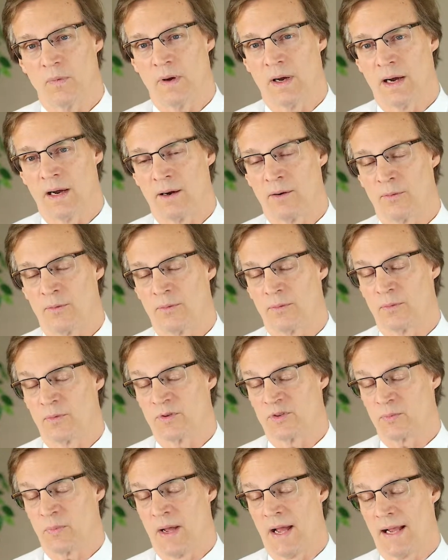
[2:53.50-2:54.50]
our
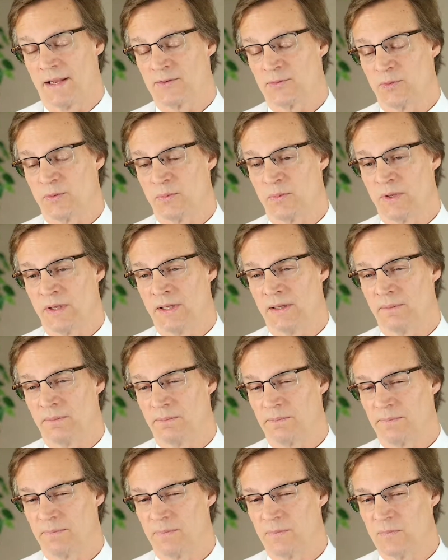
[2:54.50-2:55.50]
response would be,
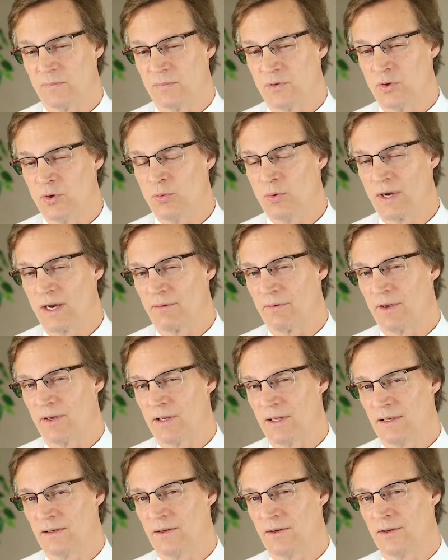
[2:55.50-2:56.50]
do whatever you
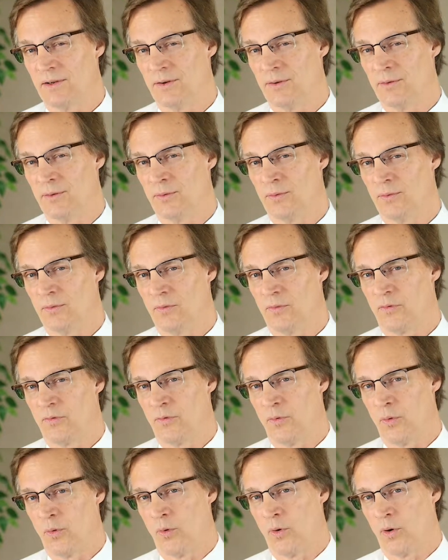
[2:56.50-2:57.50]
need to do
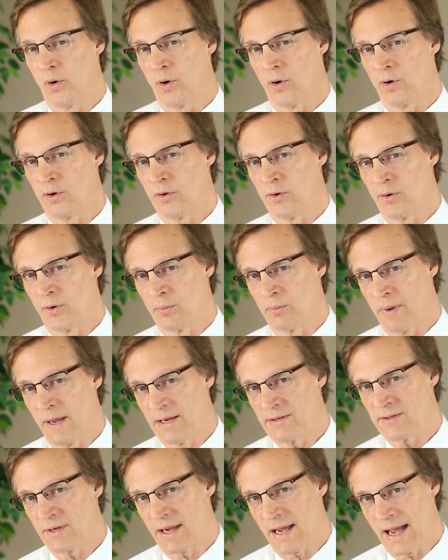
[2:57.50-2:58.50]
for your
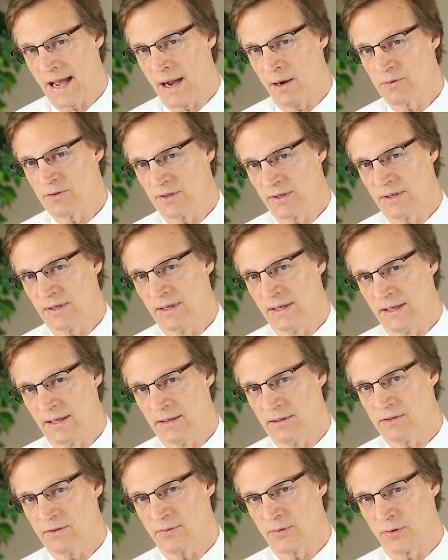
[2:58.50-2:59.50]
basic housing
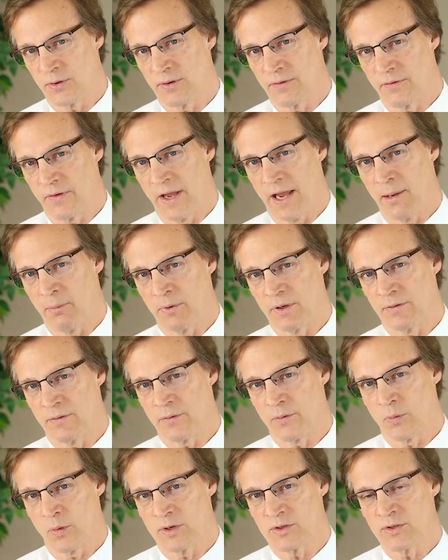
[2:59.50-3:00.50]
needs, for your family,
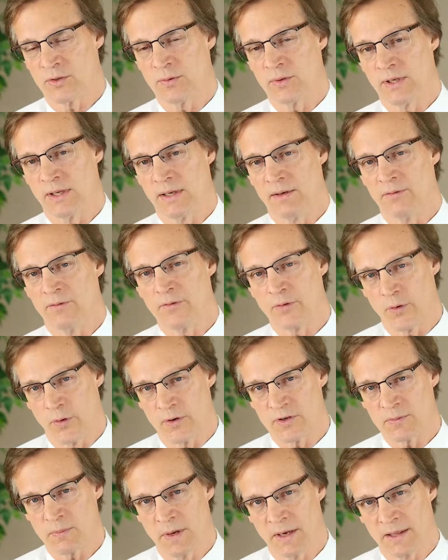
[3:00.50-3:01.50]
for what you need
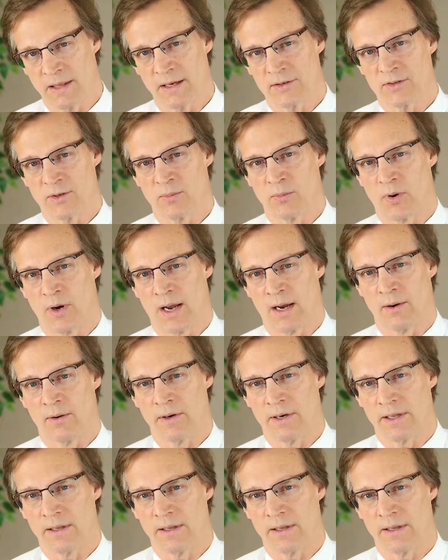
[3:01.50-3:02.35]
first. Make that your priority.